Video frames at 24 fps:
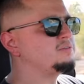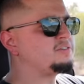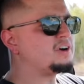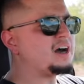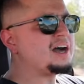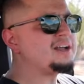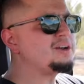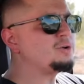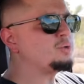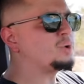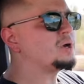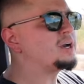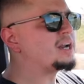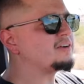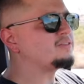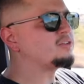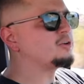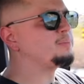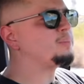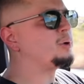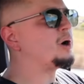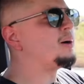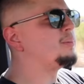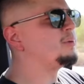Find
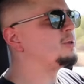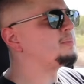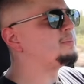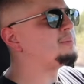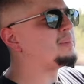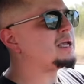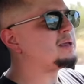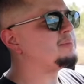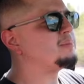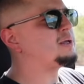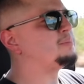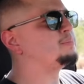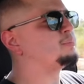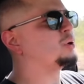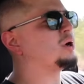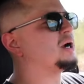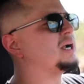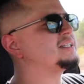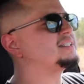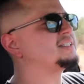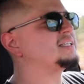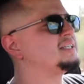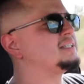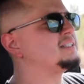whatever problem may be
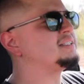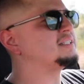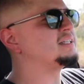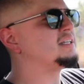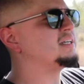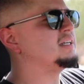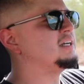present,